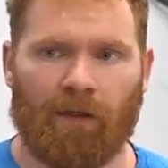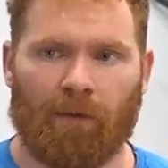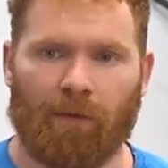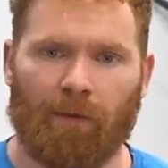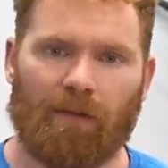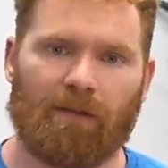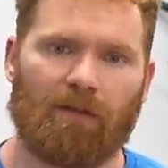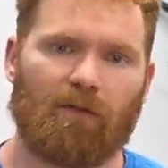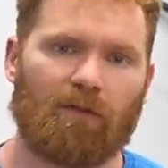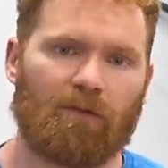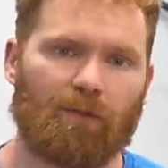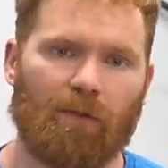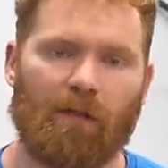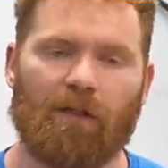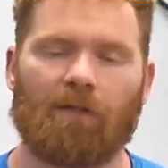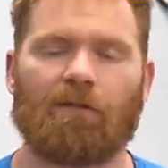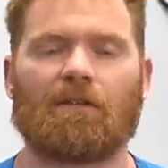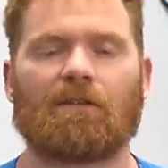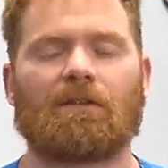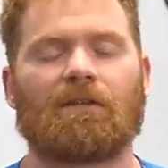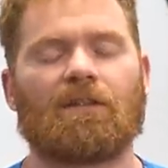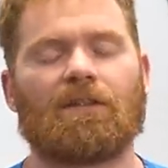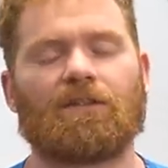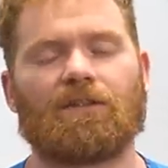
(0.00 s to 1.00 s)
But those
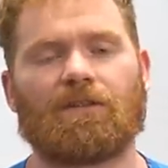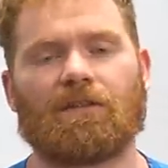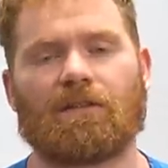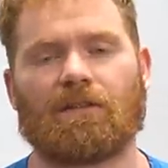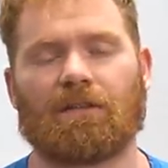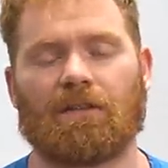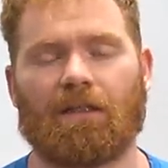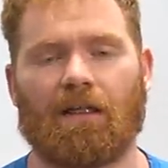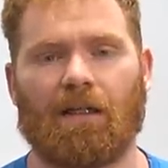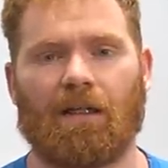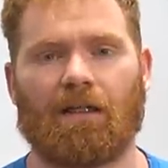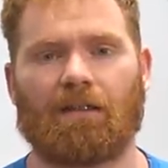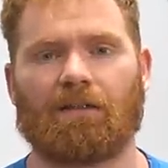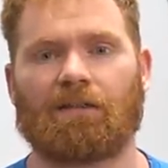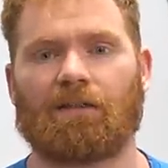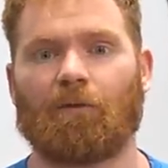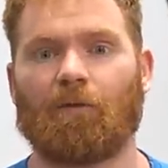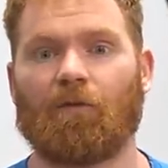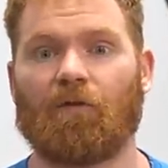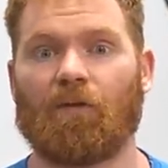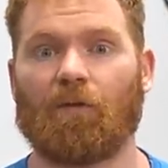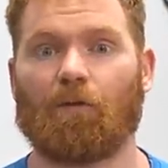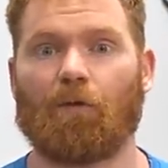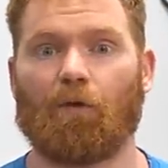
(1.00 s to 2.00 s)
micro decisions are some
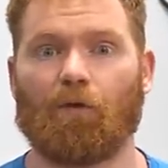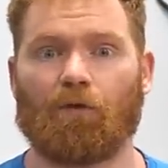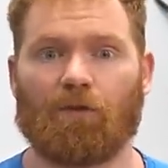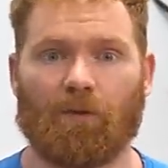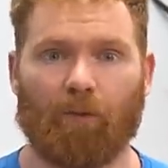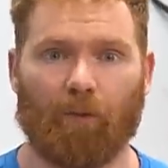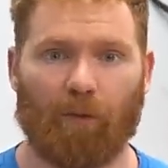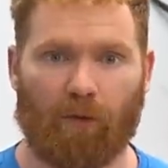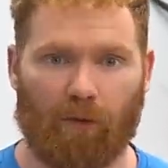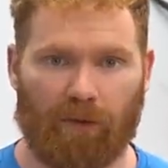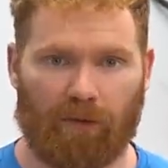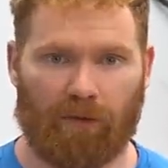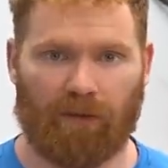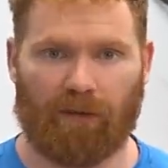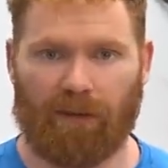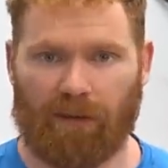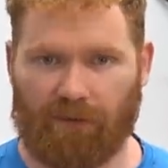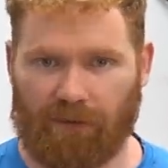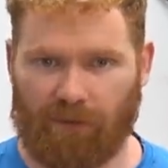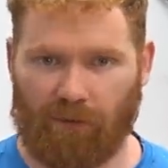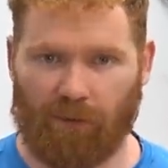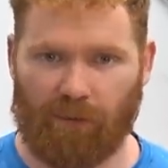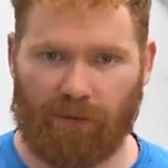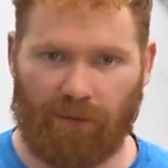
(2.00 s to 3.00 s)
of the most important
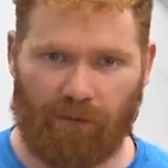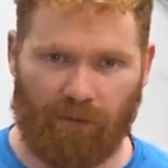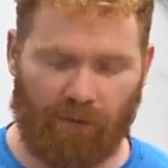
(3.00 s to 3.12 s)
things you'll be